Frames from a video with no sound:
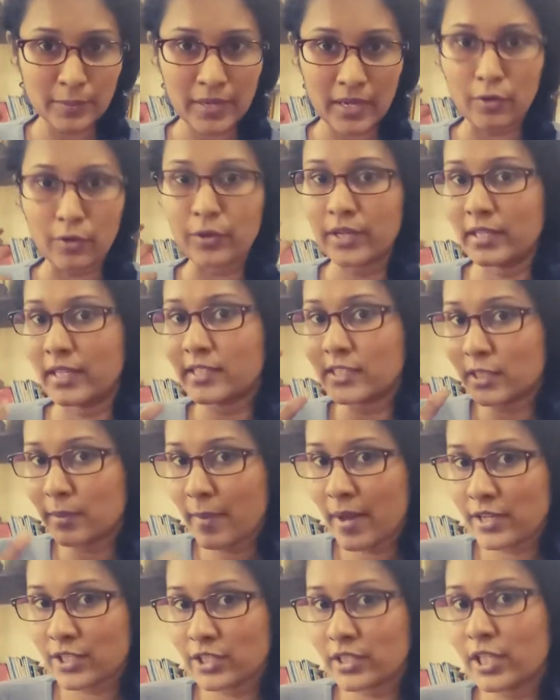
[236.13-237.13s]
Okay, let's
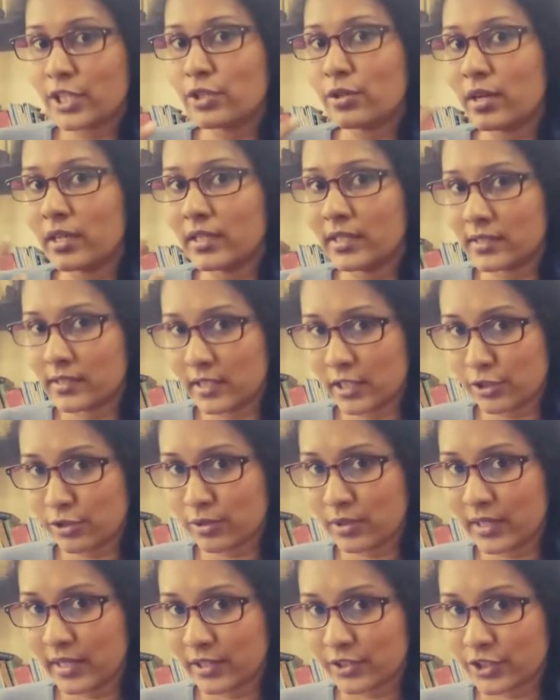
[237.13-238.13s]
imagine that you are listening
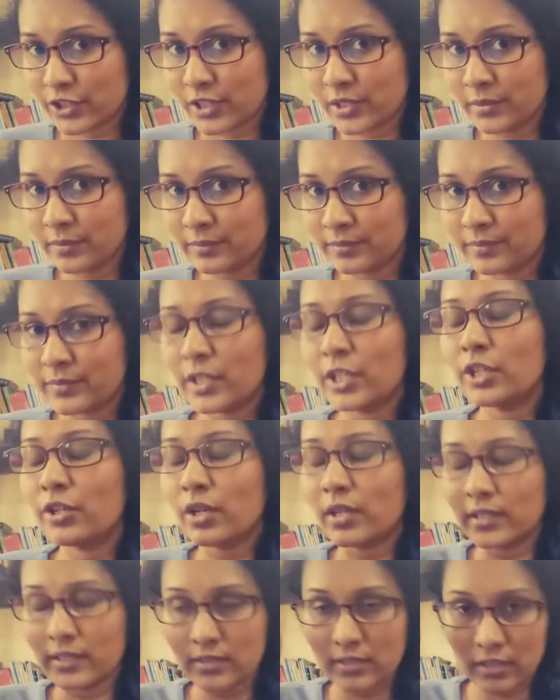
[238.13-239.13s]
to a lecture.
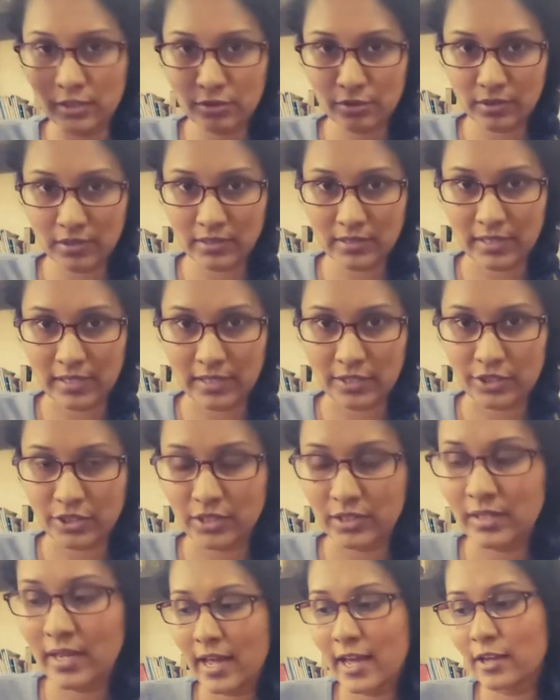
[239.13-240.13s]
You are listening to this
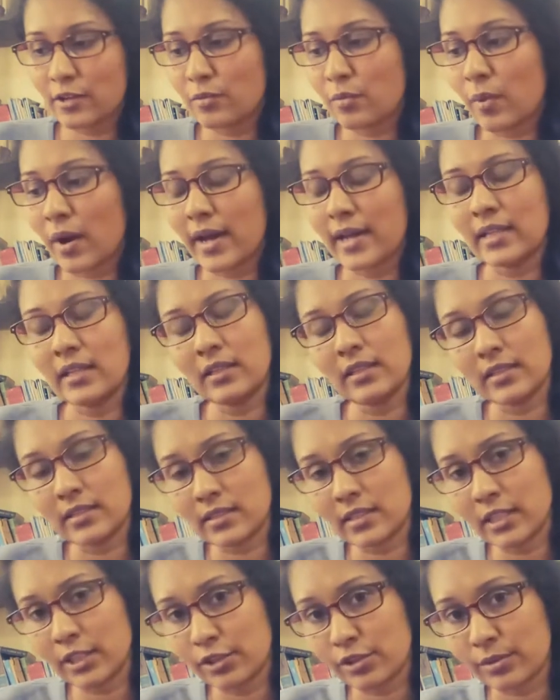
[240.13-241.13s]
lecture, and while
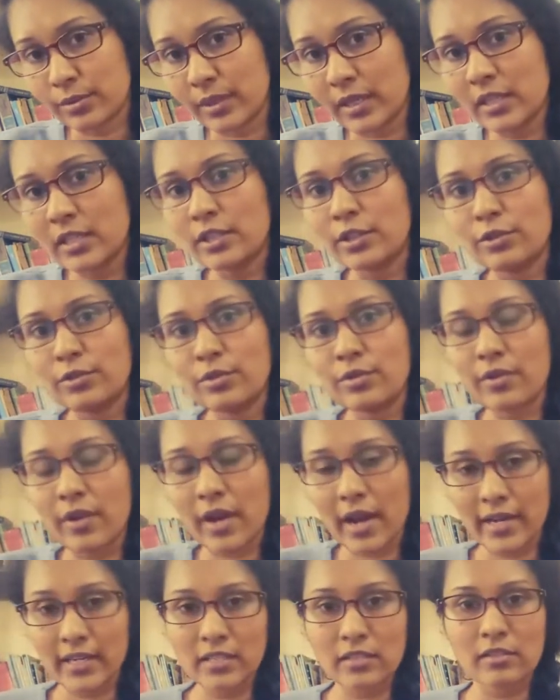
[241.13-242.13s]
listening to it, you
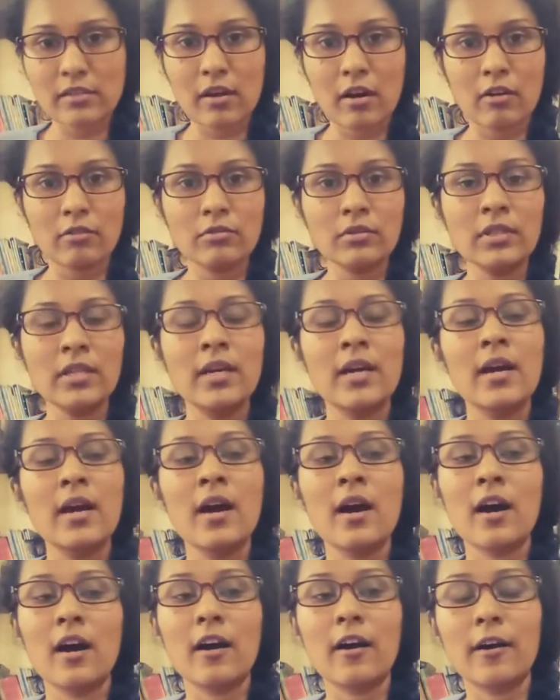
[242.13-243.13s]
write down
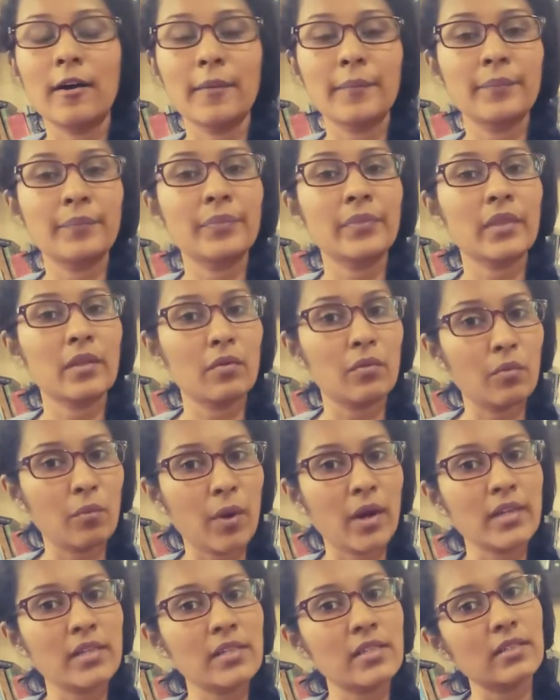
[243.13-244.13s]

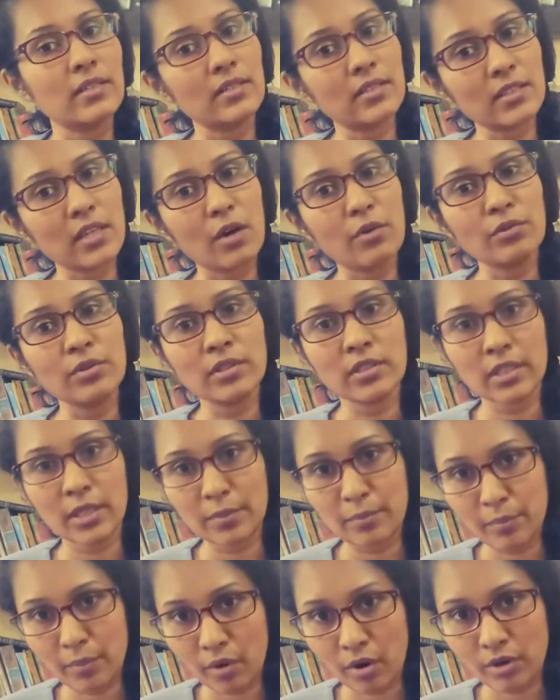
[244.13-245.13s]
what sounds
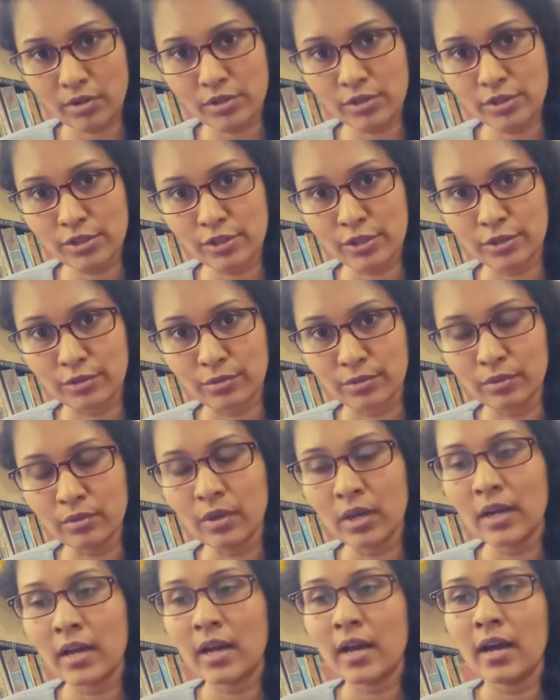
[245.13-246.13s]
important to you
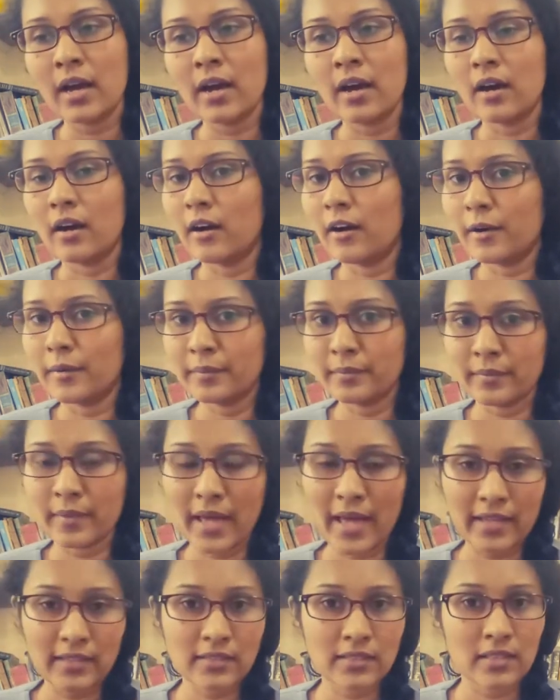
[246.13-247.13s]

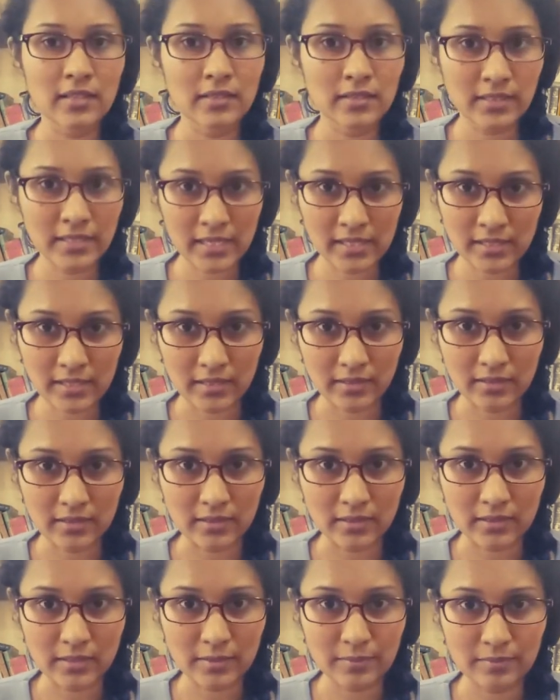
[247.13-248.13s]
as
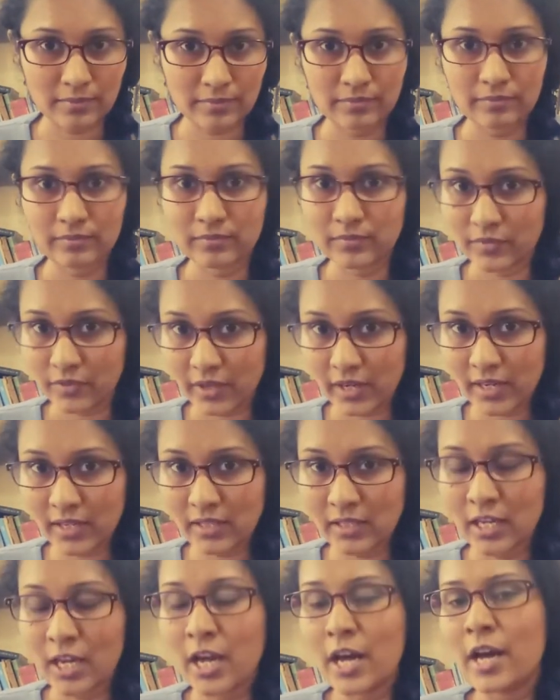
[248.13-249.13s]
sentences, right?
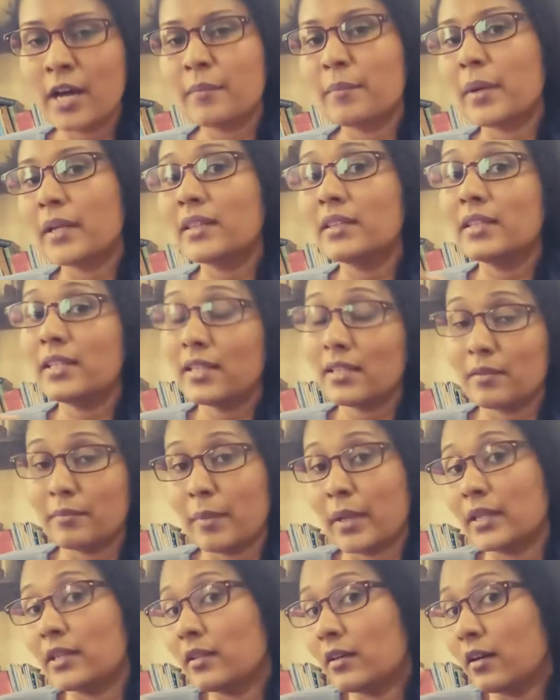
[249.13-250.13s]
But
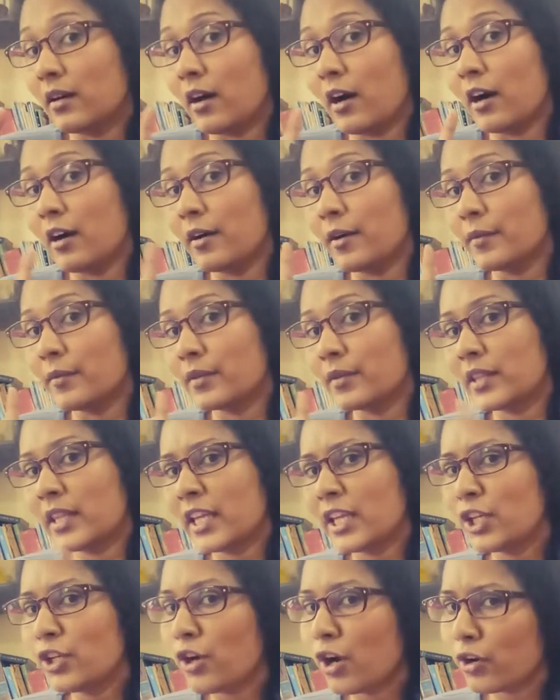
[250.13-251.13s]
the
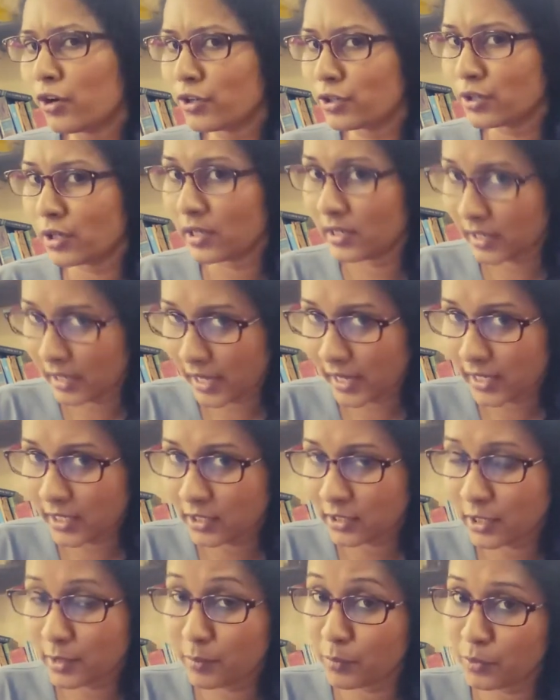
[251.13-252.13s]
thing you're going to
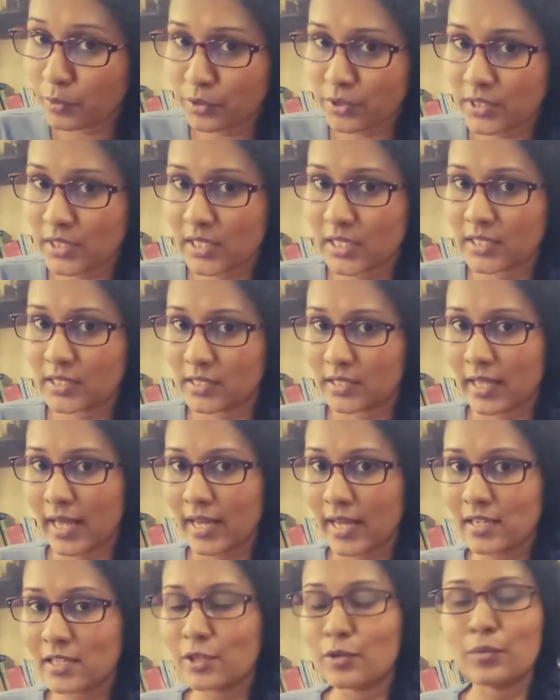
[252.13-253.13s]
like the most is
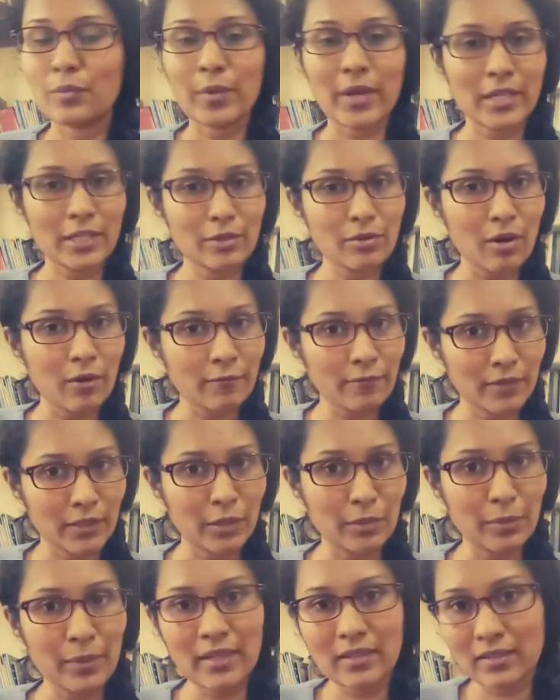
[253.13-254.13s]
that when you are
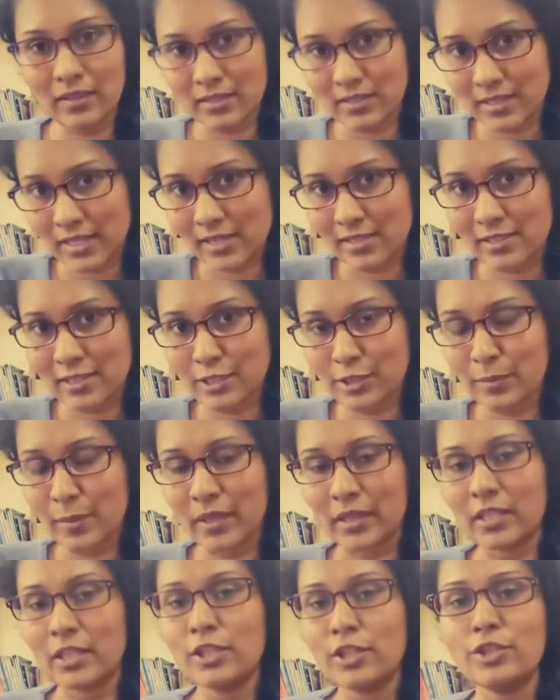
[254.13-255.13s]
following the sentence
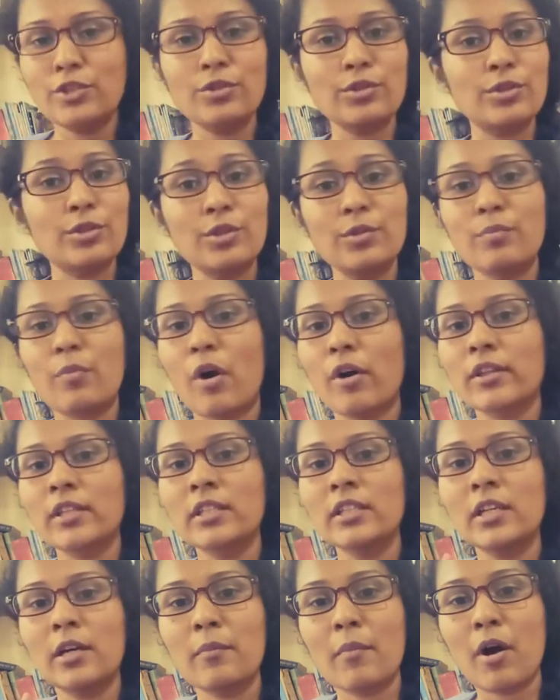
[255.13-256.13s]
method, you don't
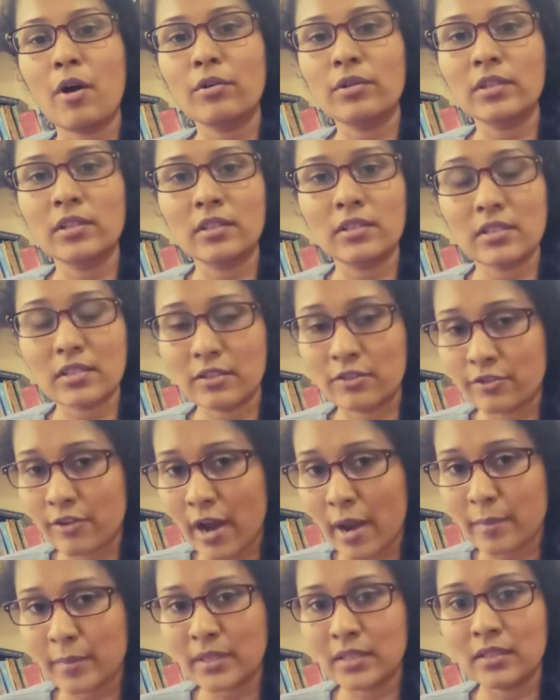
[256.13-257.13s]
bother about
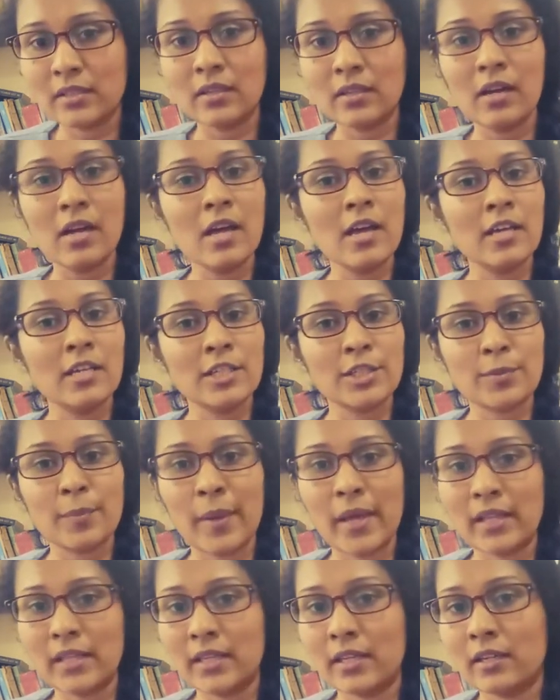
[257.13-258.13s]
grammar,
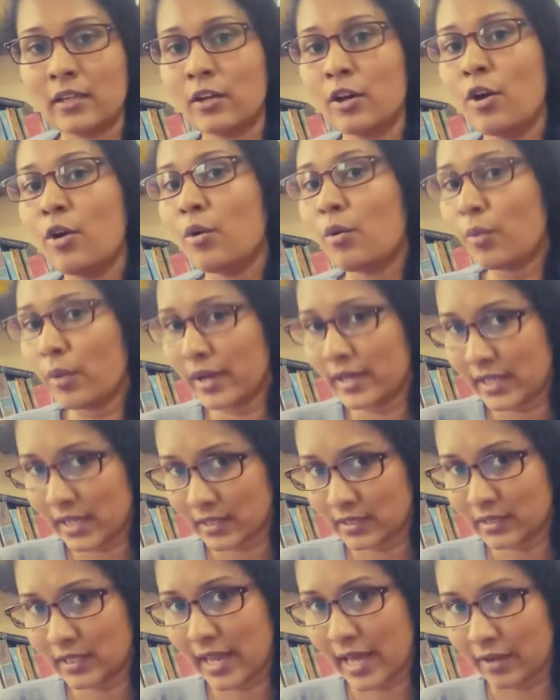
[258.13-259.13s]
spelling, or any
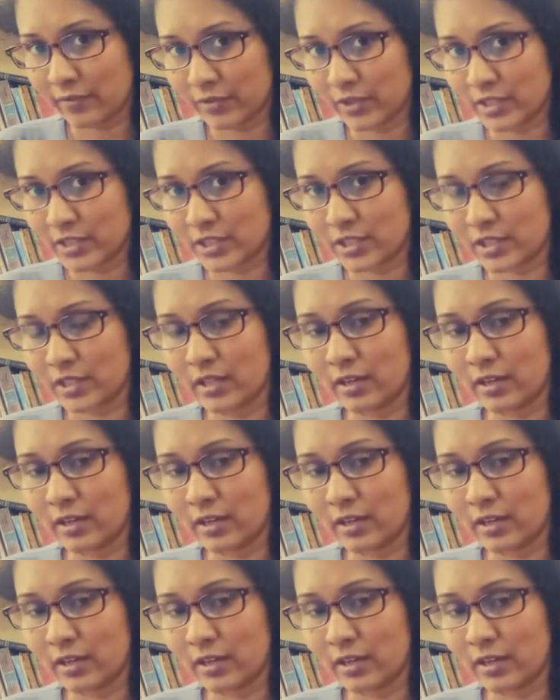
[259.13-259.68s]
other language